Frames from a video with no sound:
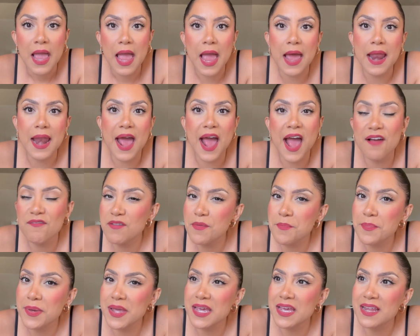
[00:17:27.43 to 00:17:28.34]
And I
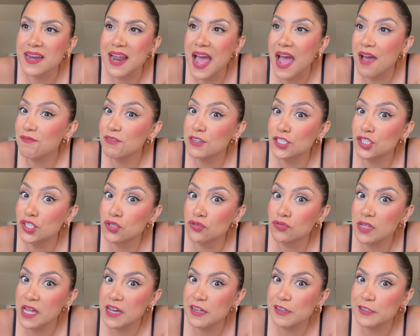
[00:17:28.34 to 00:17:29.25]
haven't been having to
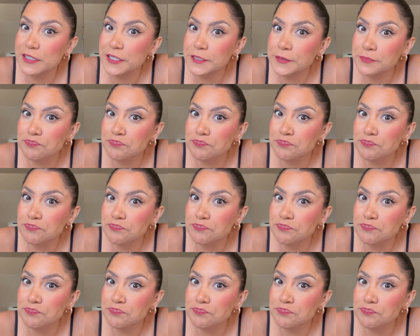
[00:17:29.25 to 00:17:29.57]
lately.